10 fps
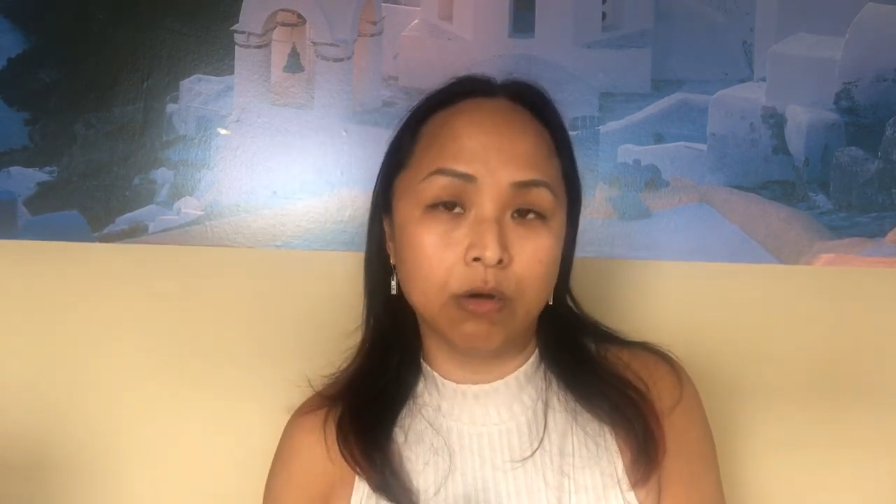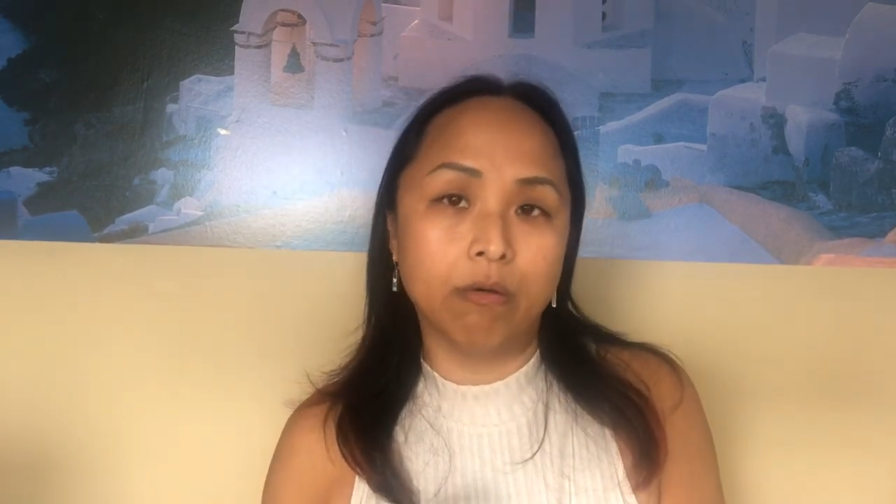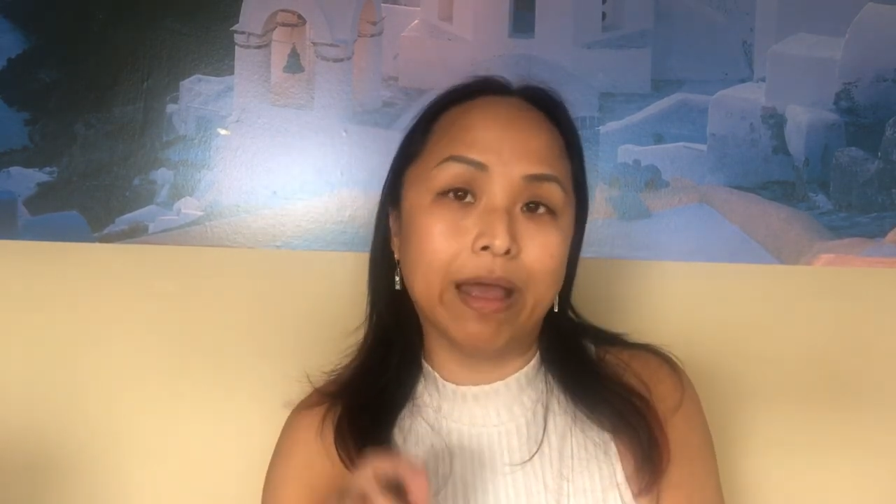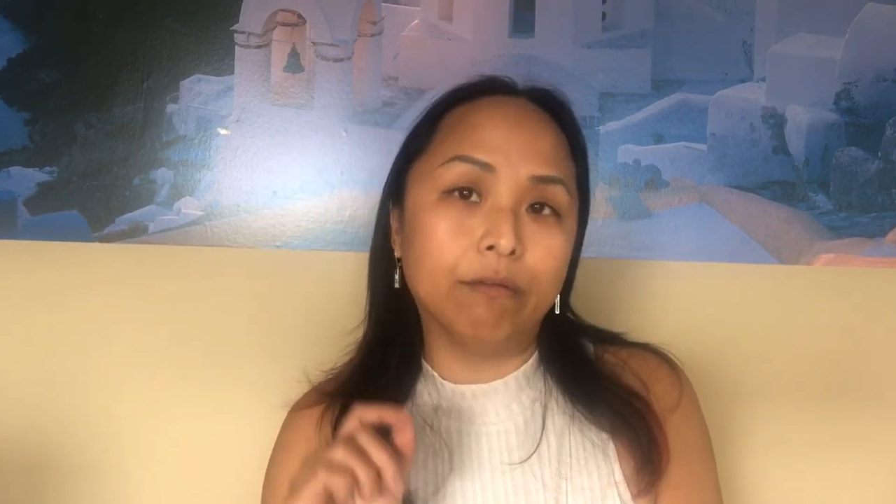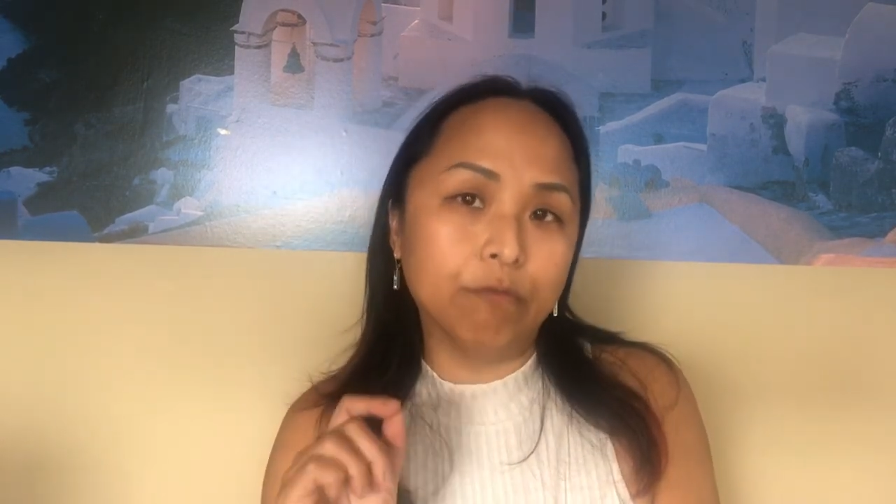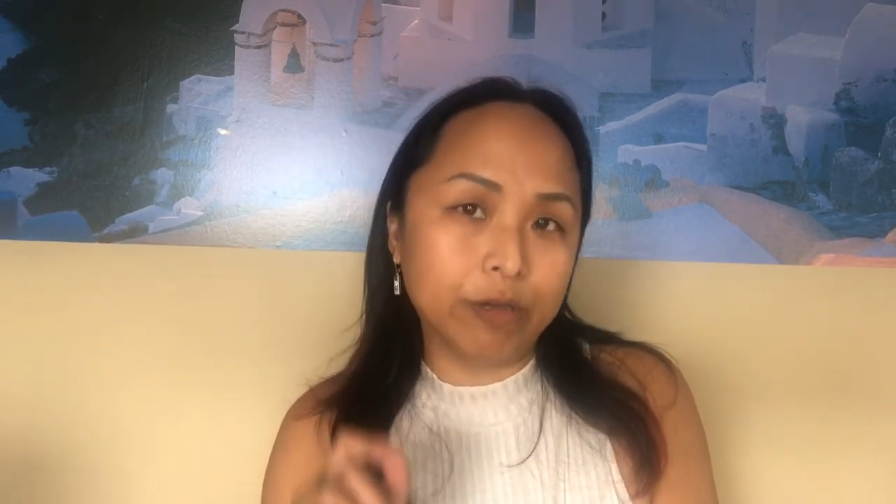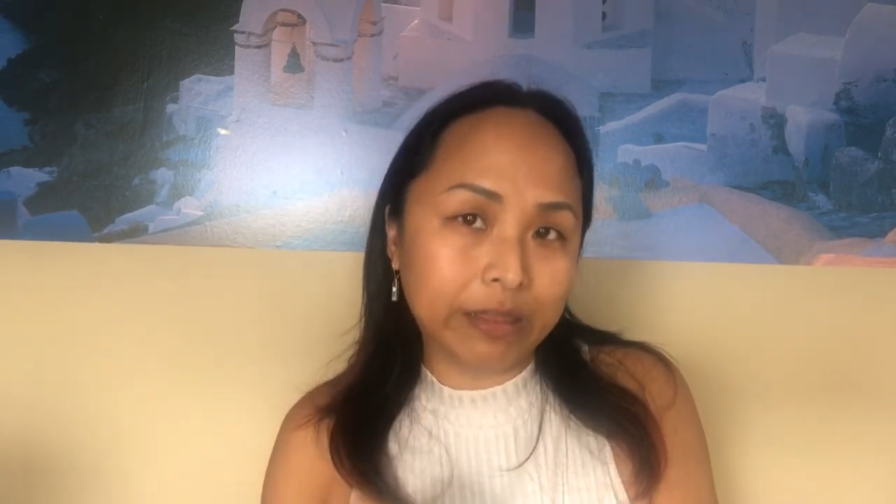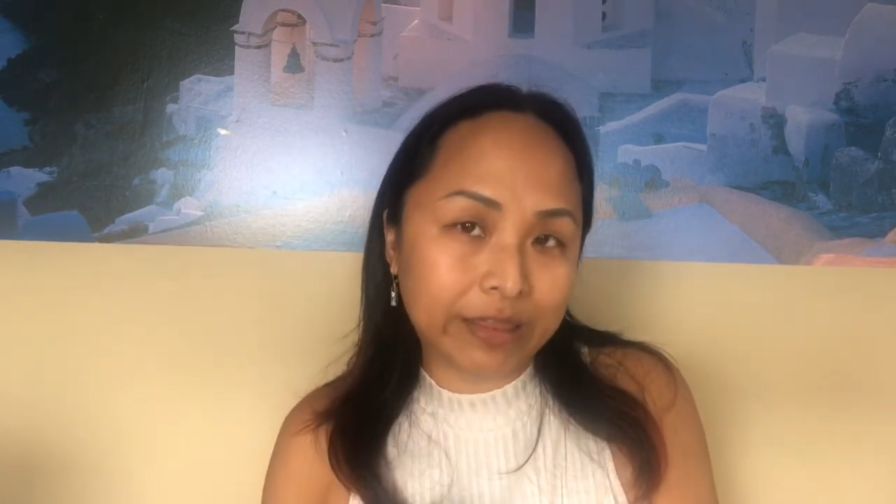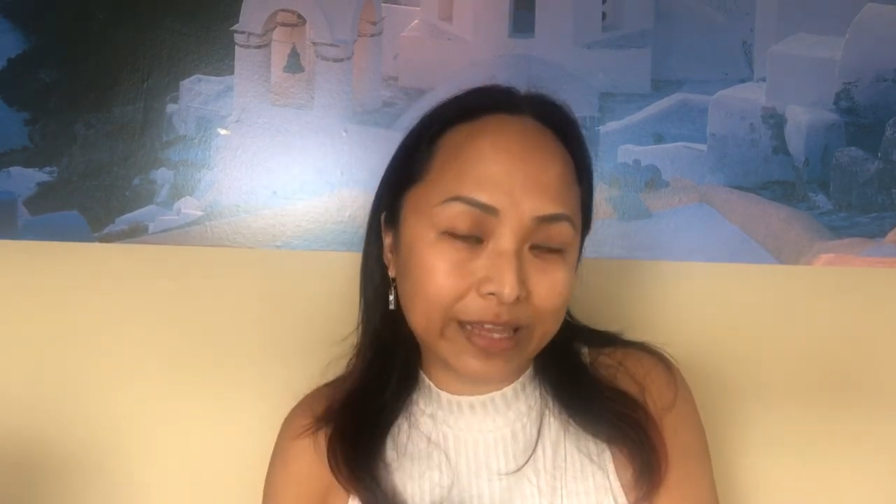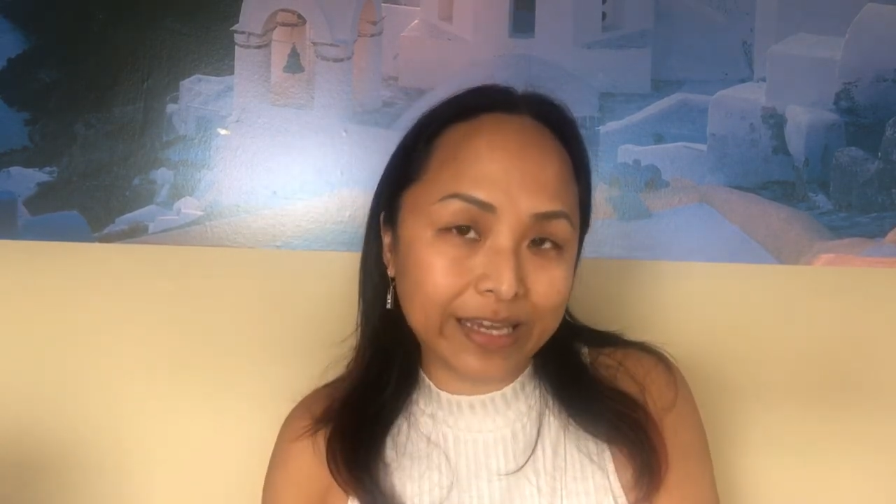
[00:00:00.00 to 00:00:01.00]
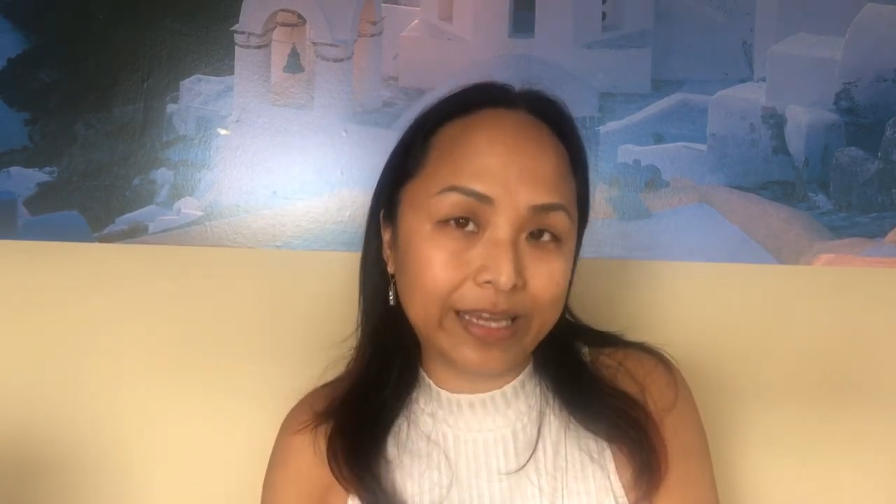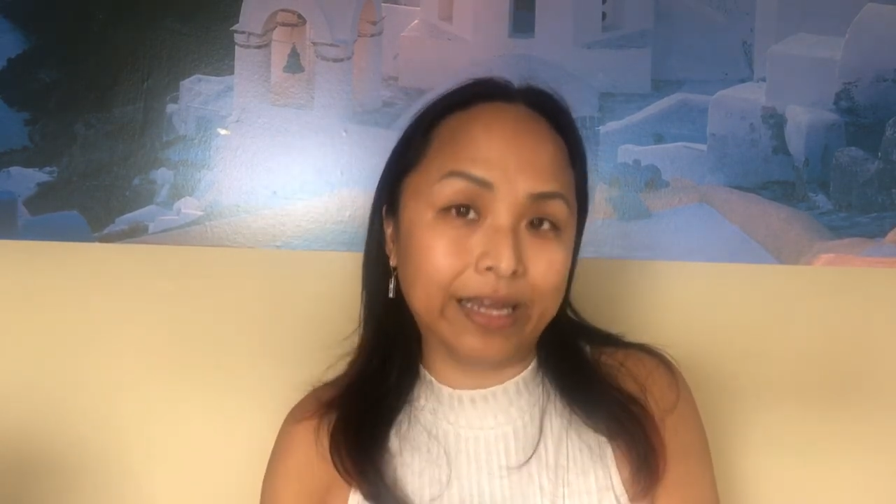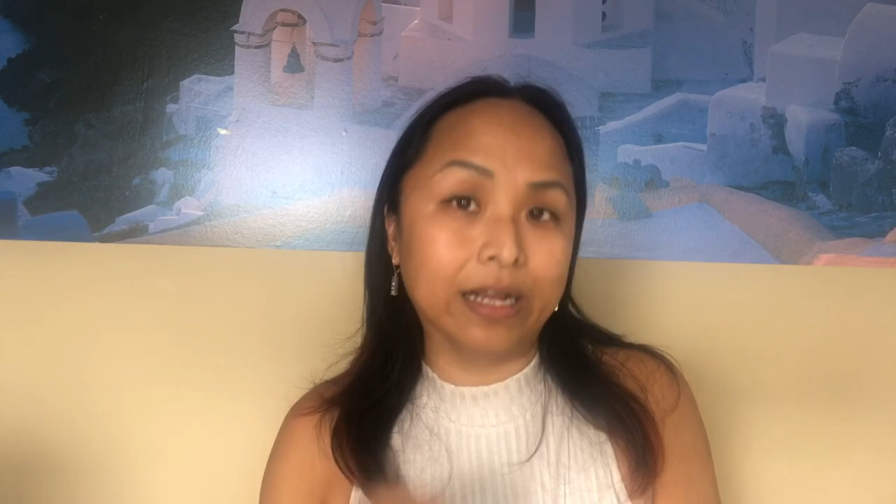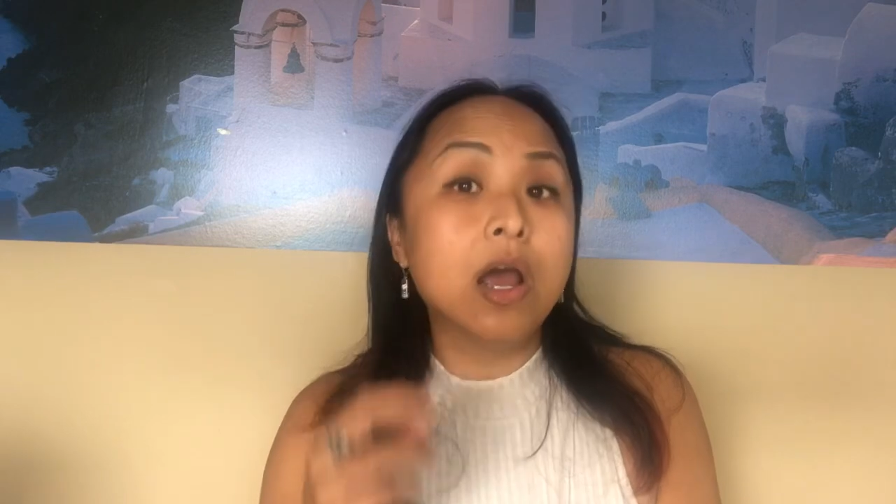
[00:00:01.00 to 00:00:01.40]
and rethinking,